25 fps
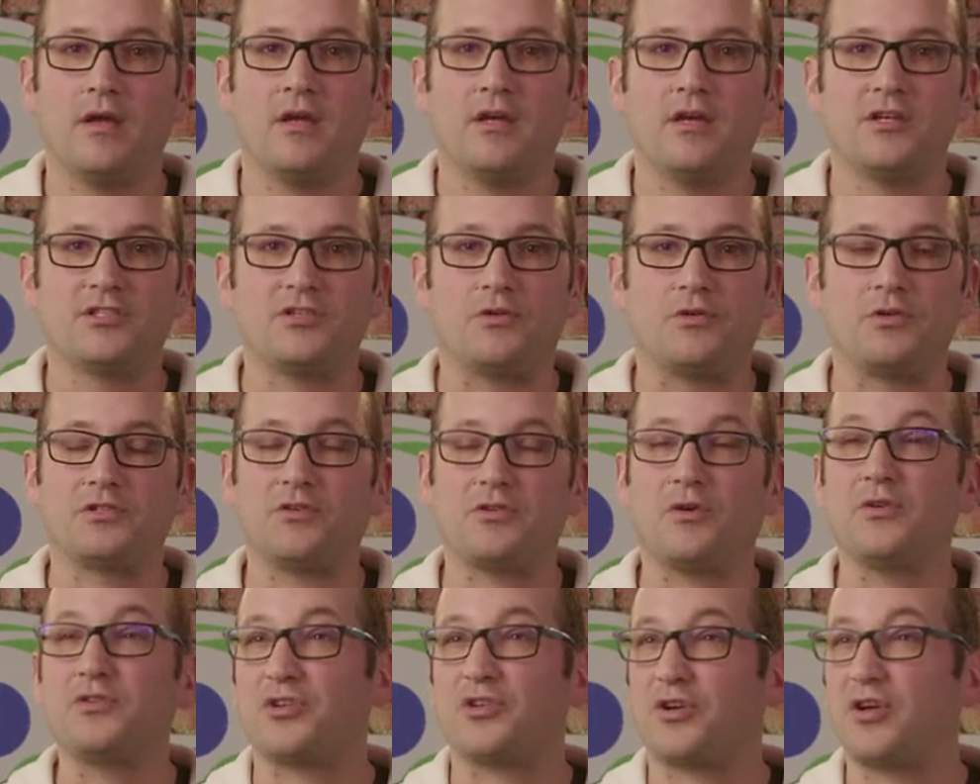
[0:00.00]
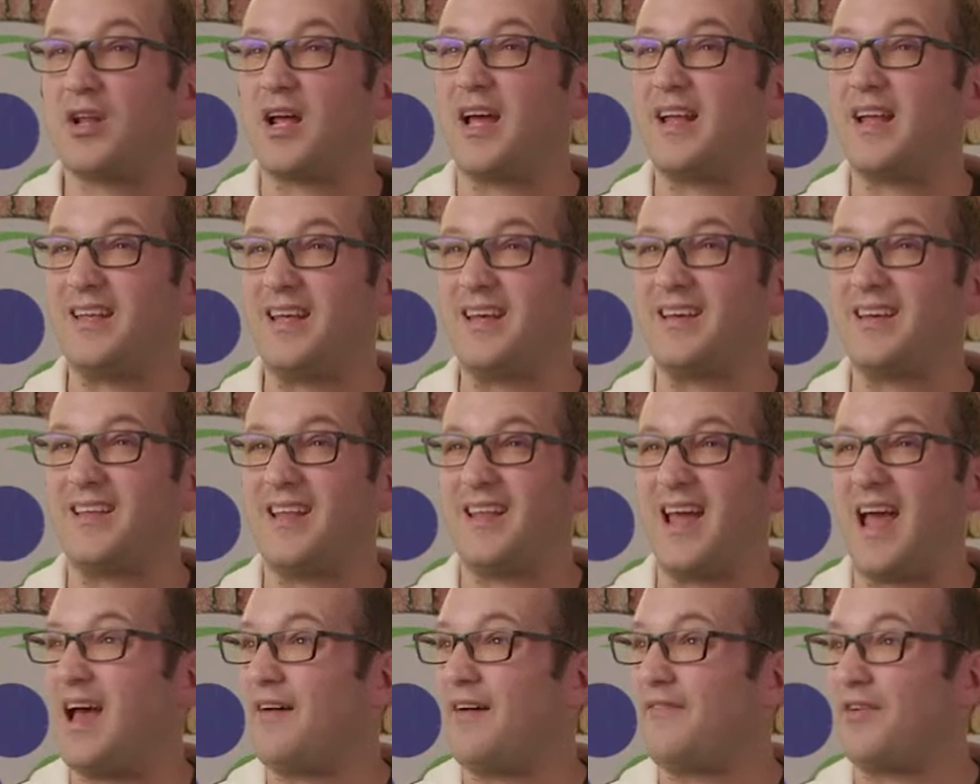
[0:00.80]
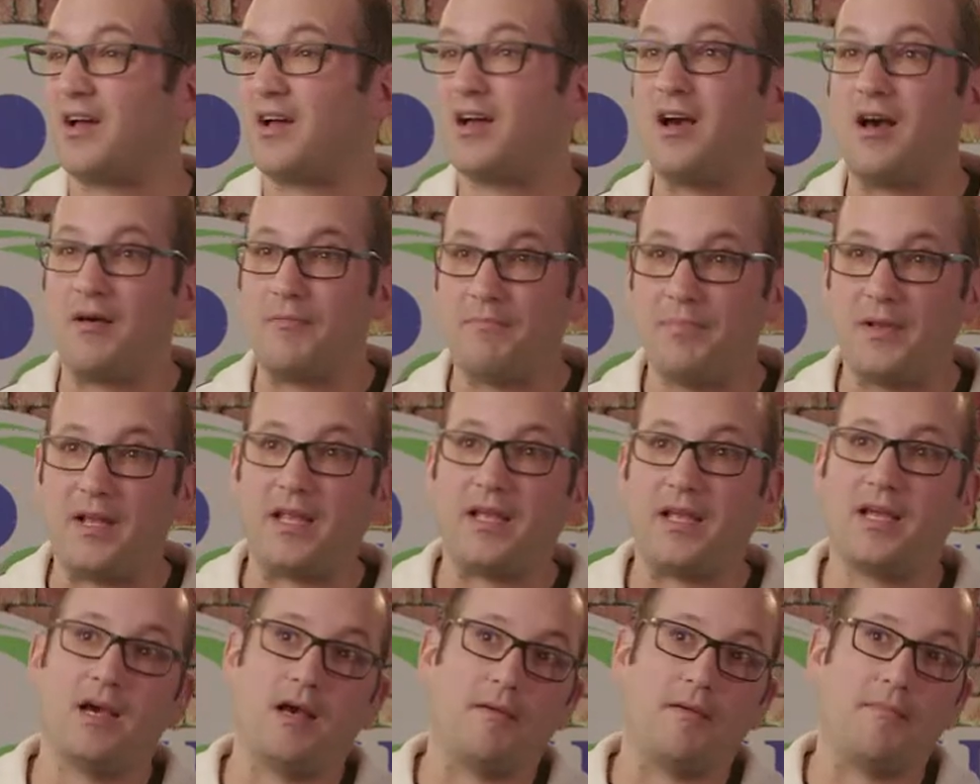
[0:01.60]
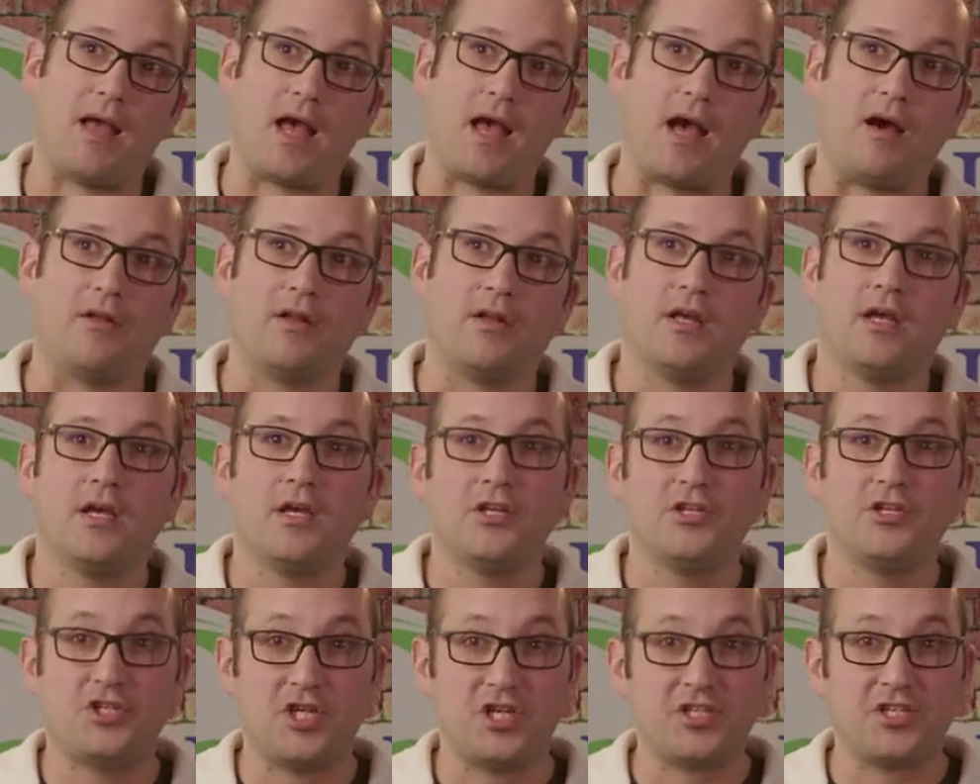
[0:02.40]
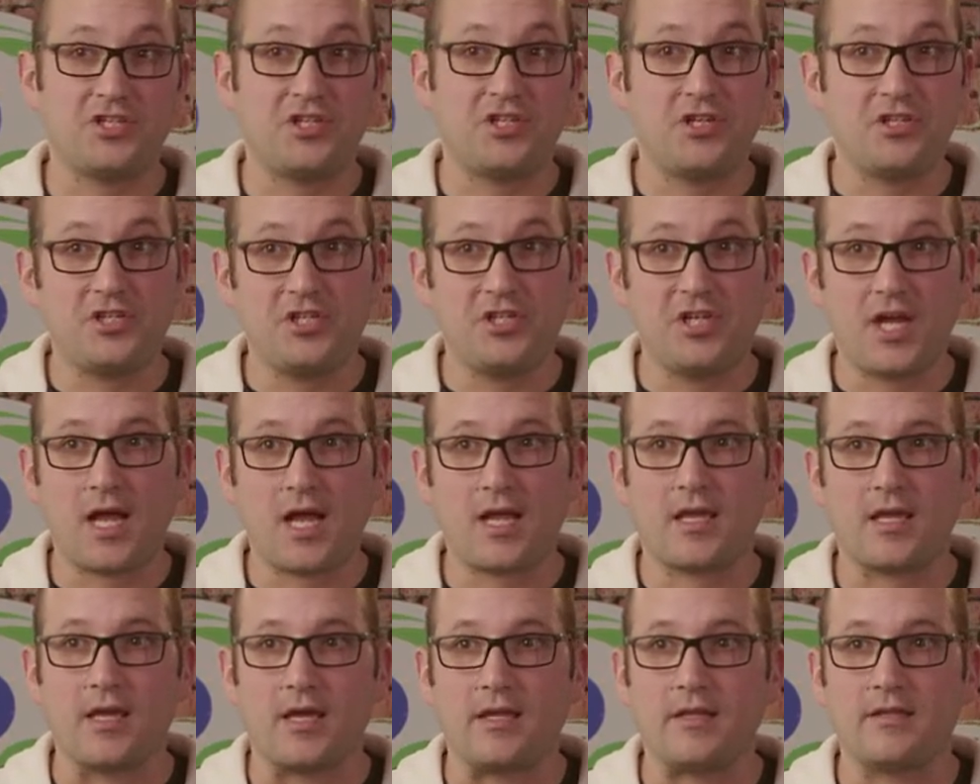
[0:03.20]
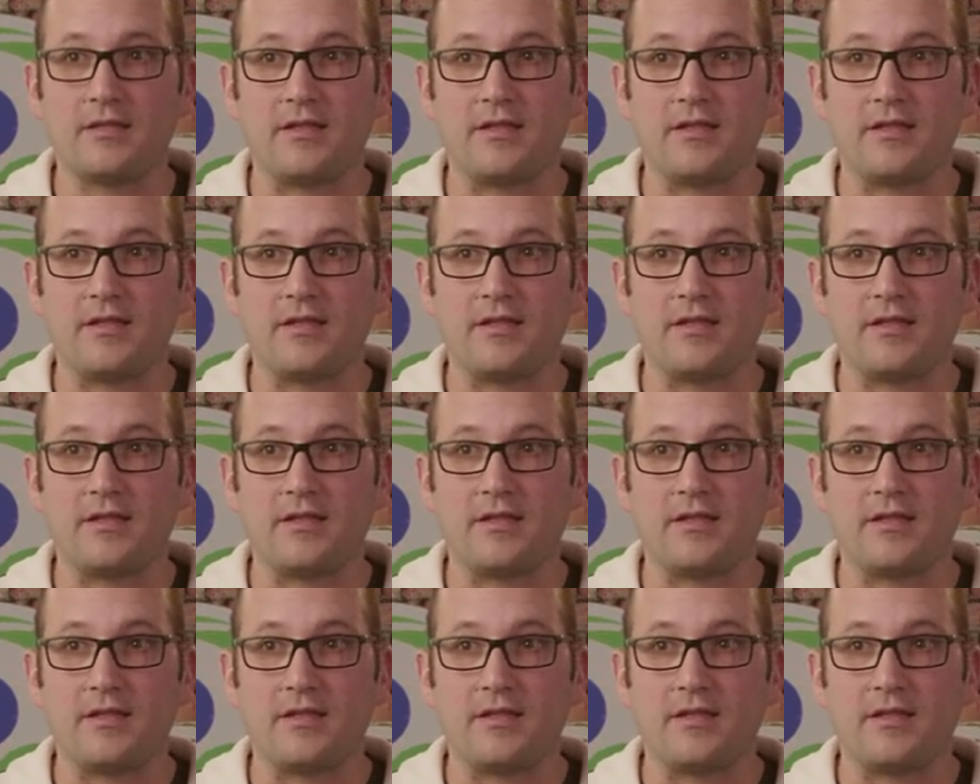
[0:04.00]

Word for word: So it's always a good idea to have a company come out just to check it.